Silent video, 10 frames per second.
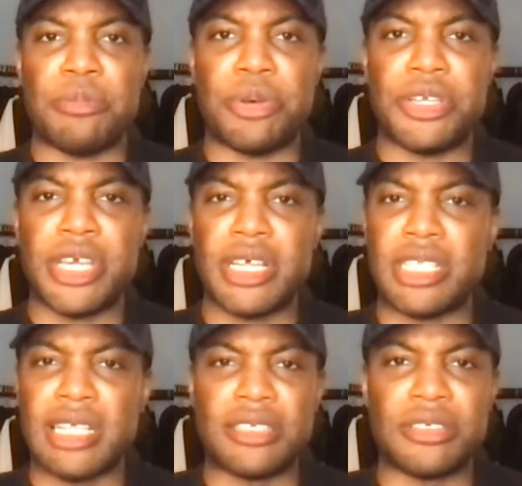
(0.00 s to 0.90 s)
But yeah,
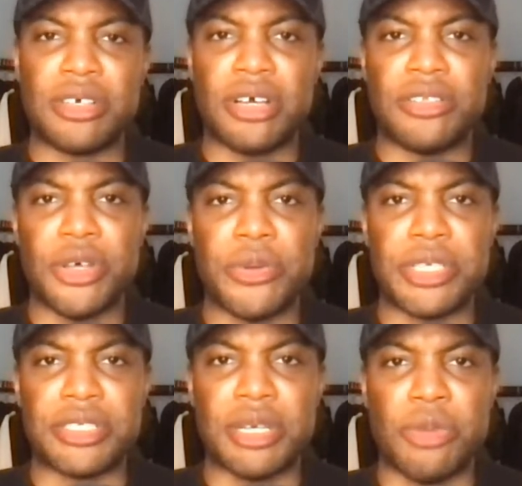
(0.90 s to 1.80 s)
that doesn't go
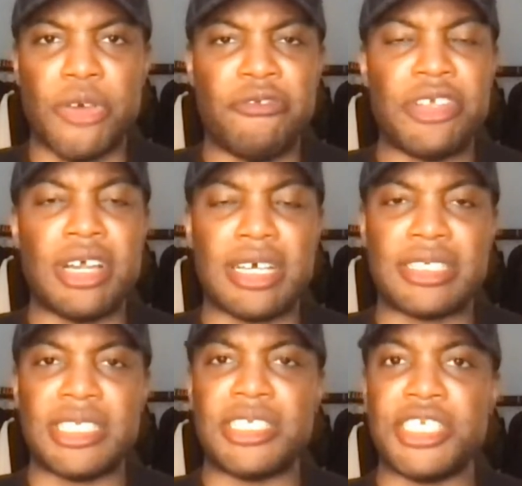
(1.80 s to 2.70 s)
unnoticed. Hopefully, like I
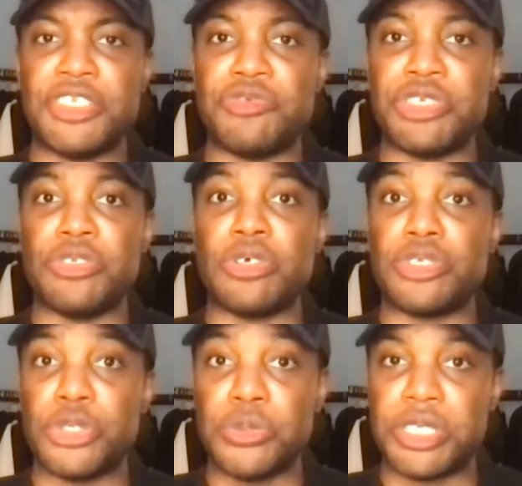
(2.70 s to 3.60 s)
said, his injury is not
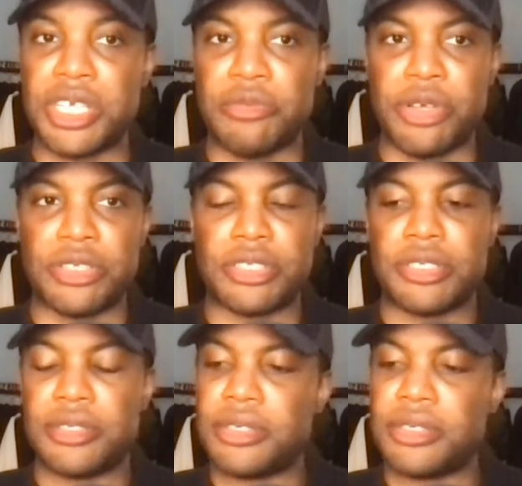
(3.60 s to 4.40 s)
too serious.